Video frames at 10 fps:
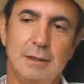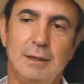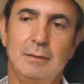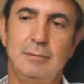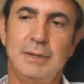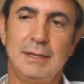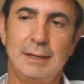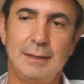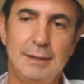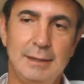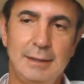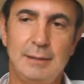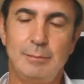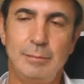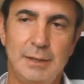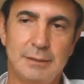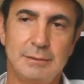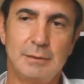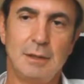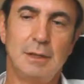it will be a little bit
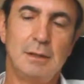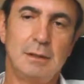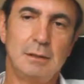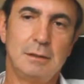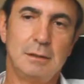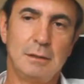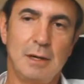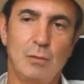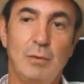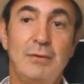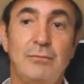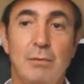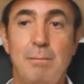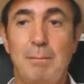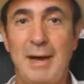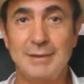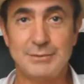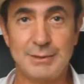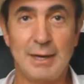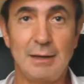away from my
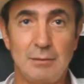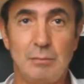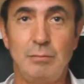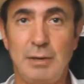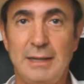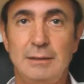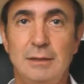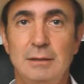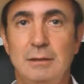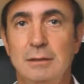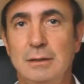style of blending.